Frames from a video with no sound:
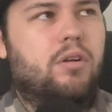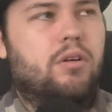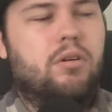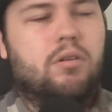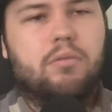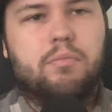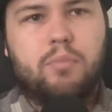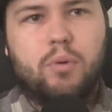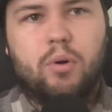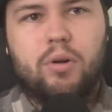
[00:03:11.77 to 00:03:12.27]

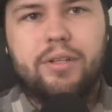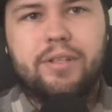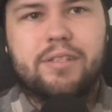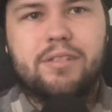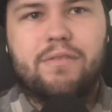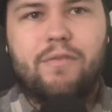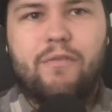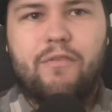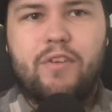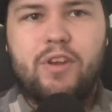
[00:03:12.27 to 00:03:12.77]
aboard
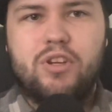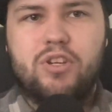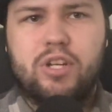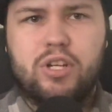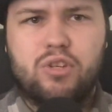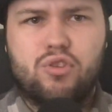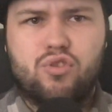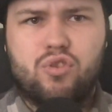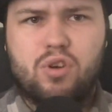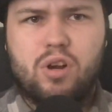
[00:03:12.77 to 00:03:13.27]
this
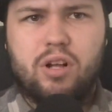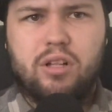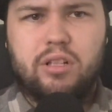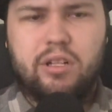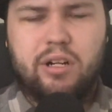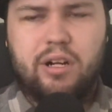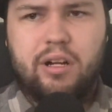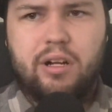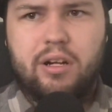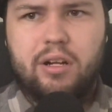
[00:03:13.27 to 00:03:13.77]
fishing
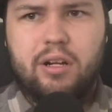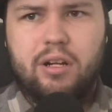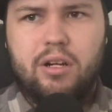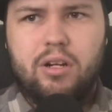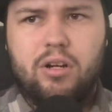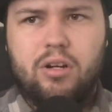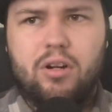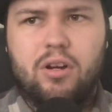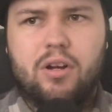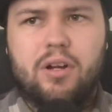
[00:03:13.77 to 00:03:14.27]
trawler,
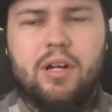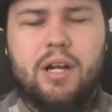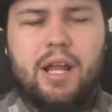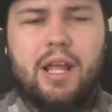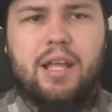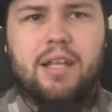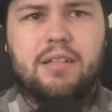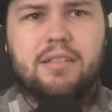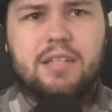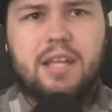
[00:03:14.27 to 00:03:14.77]

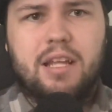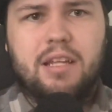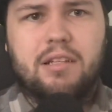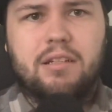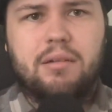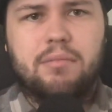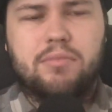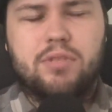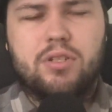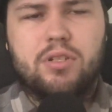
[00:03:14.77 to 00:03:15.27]
and taking
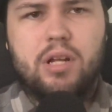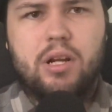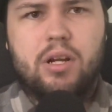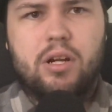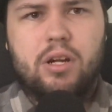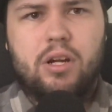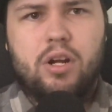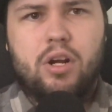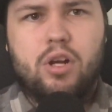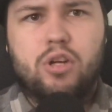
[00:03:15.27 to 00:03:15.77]
them to
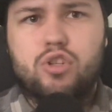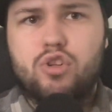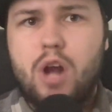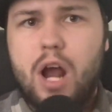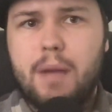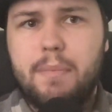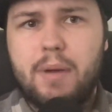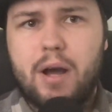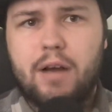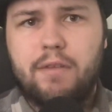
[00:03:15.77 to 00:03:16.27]
their
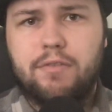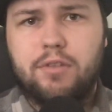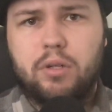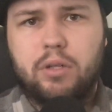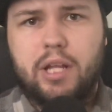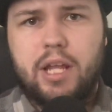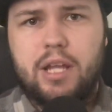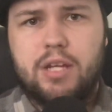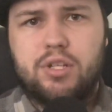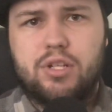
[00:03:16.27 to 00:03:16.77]
drop-off
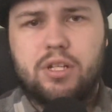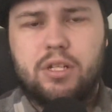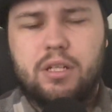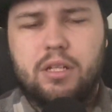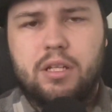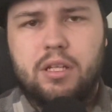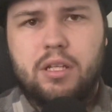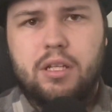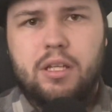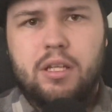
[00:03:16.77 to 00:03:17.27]
location,
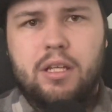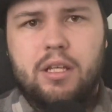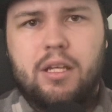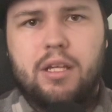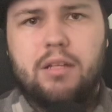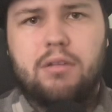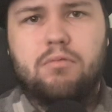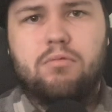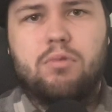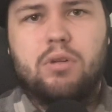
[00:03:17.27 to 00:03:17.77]

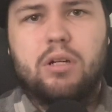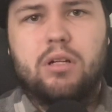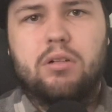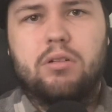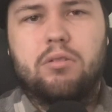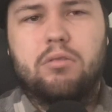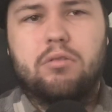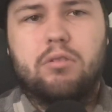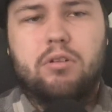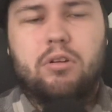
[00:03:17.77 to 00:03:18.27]
and
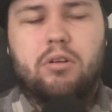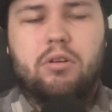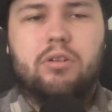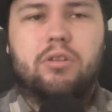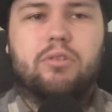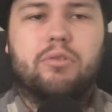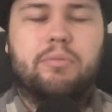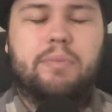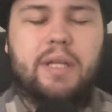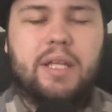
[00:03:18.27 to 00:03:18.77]
where
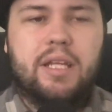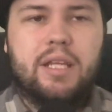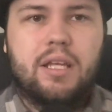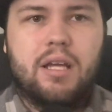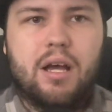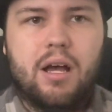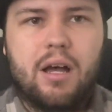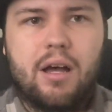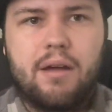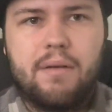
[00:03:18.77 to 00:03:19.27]
they'll be
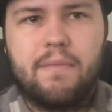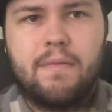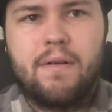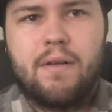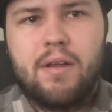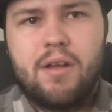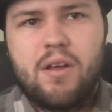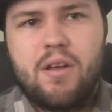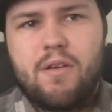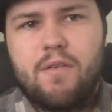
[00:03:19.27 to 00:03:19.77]

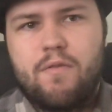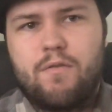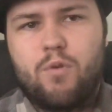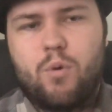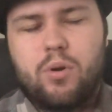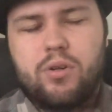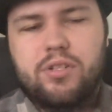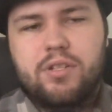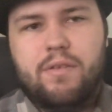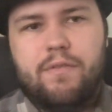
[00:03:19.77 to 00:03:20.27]

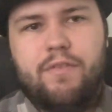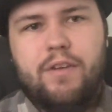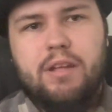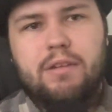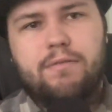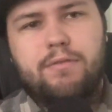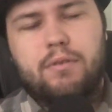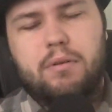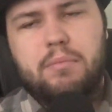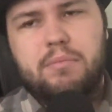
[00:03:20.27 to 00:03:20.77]
forced to
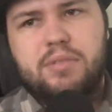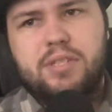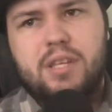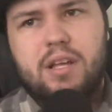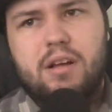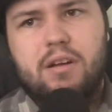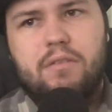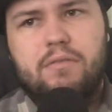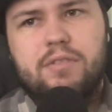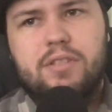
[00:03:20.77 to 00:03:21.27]
fend for
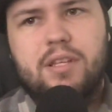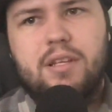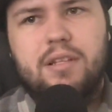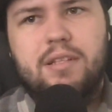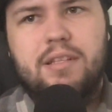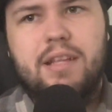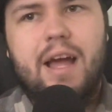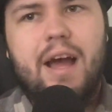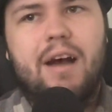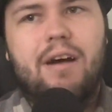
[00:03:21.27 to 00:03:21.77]
themselves.
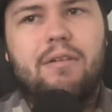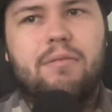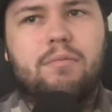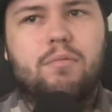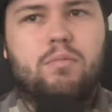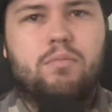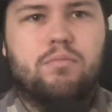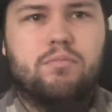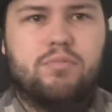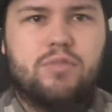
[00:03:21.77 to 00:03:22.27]
Now,
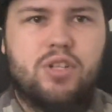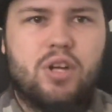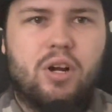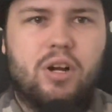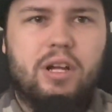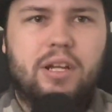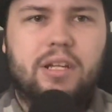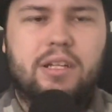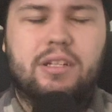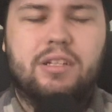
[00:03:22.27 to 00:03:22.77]

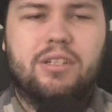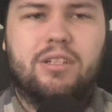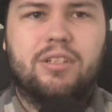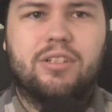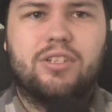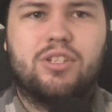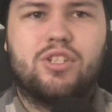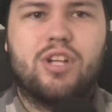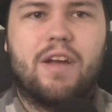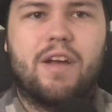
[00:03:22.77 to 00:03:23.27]

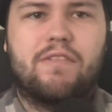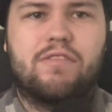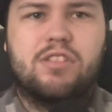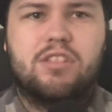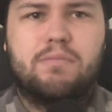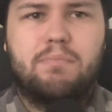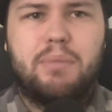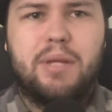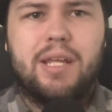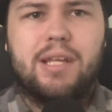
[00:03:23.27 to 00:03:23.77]
during Jeff's
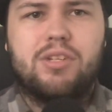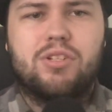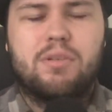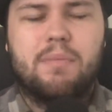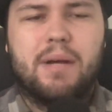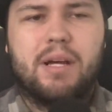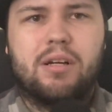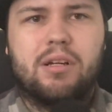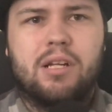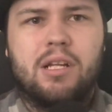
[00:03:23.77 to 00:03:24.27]
speech
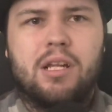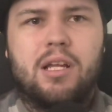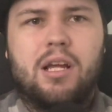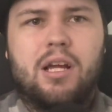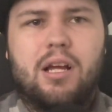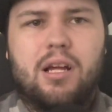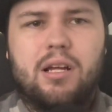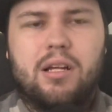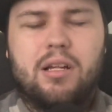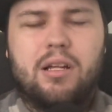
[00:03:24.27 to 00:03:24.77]
about
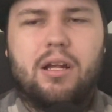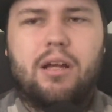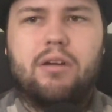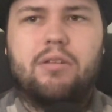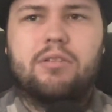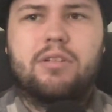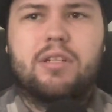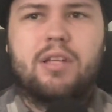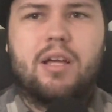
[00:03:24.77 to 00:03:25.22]
how